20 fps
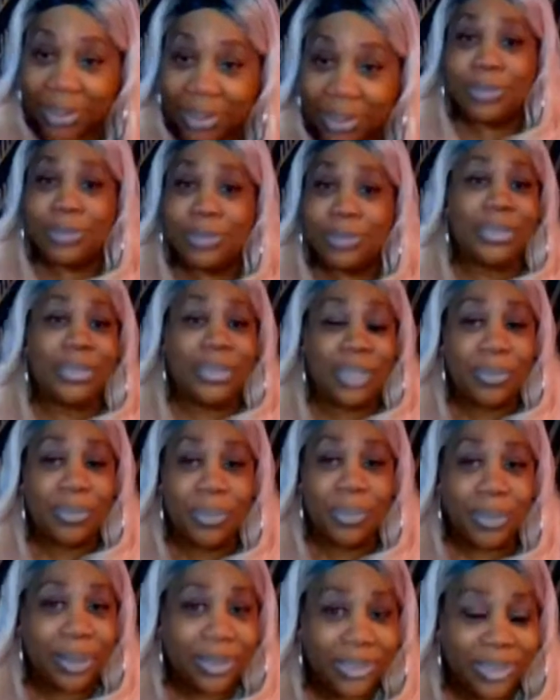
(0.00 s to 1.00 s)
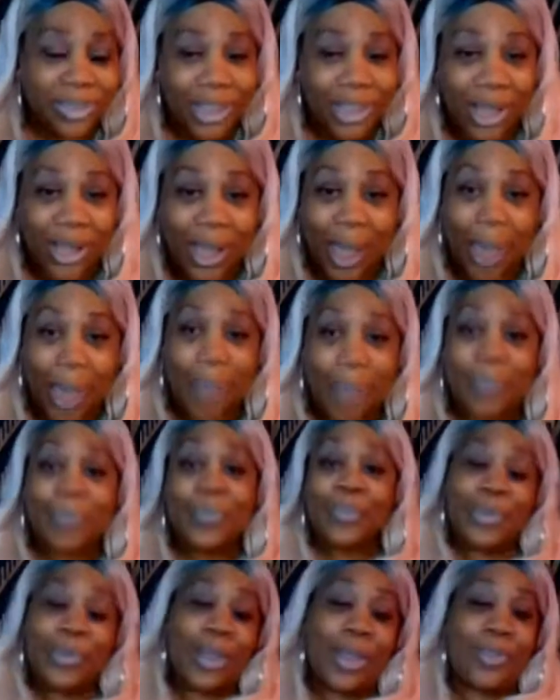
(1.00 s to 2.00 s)
Let me see what else they got.
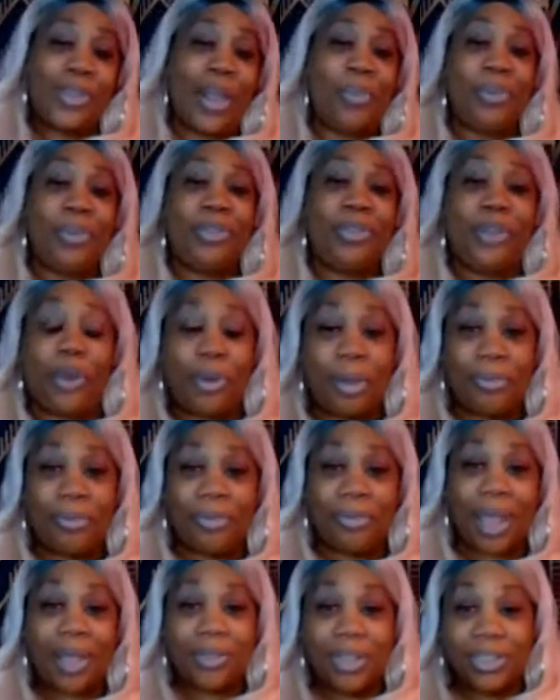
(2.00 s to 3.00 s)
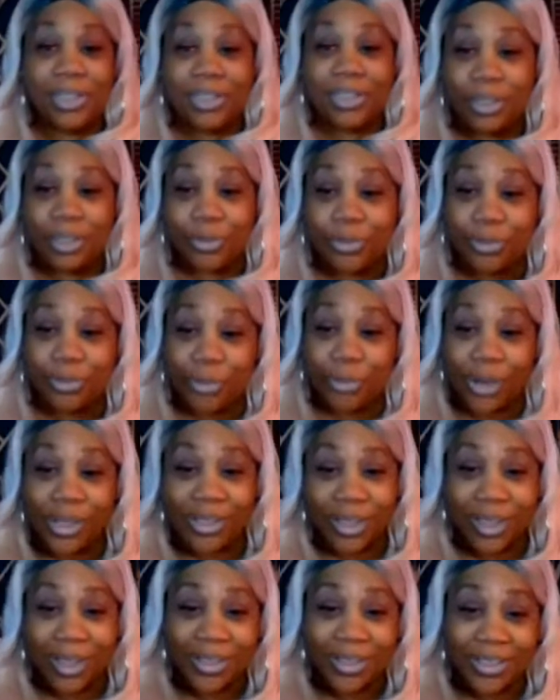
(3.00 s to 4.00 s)
And let me go around there to the
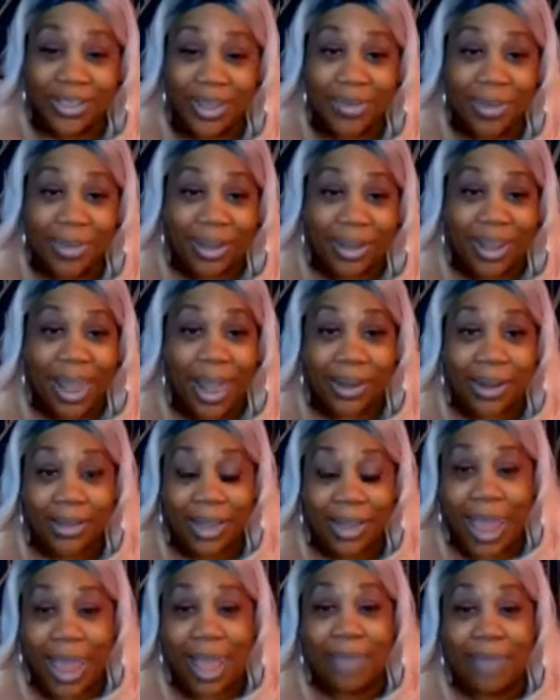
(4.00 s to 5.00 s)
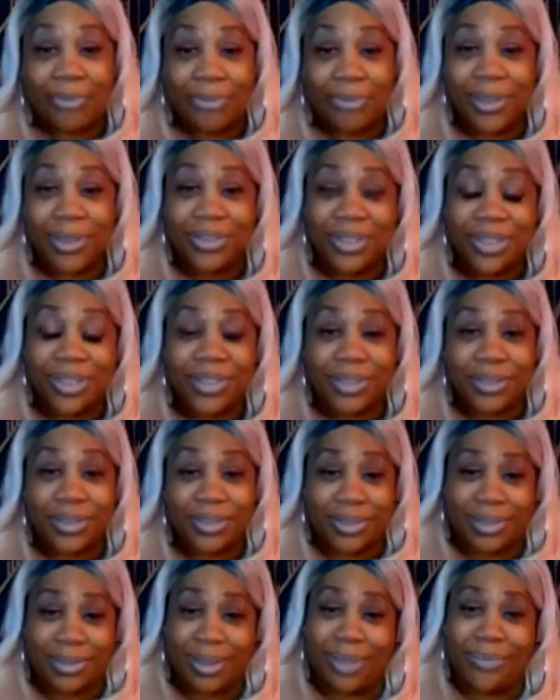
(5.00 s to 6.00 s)
freezer and see what kind of halfway decent
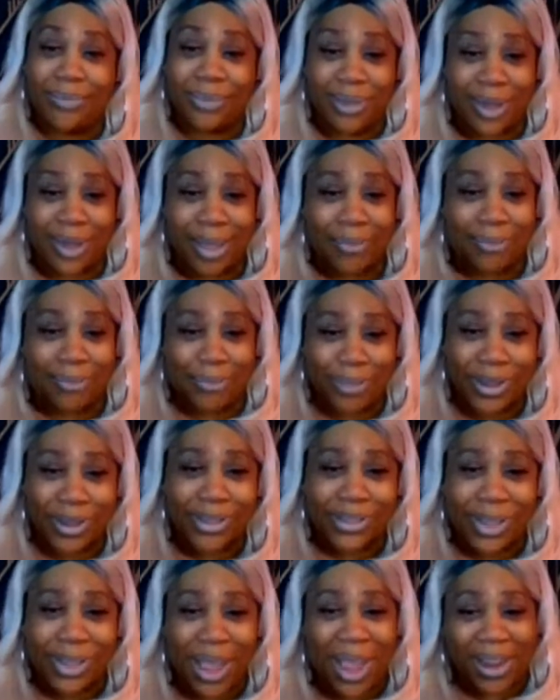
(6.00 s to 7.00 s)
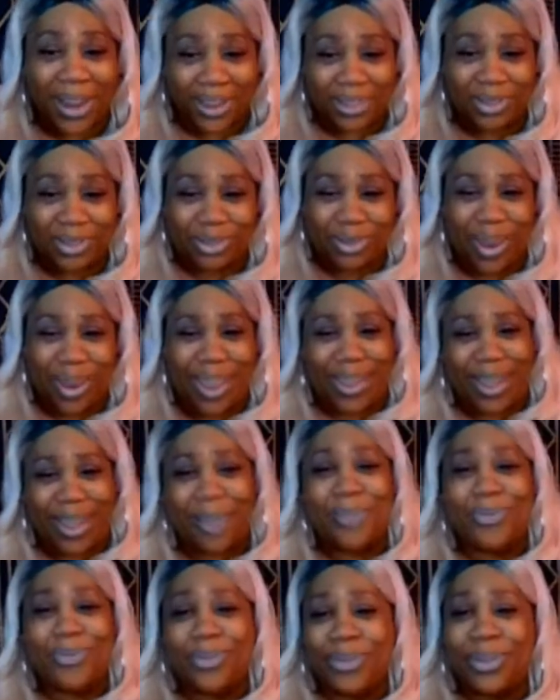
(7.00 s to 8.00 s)
stuff in that freezer I can drag
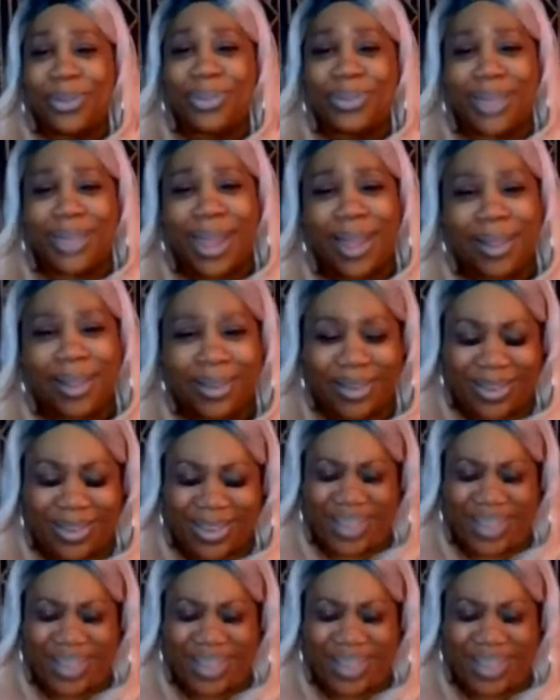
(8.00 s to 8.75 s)
out for $1.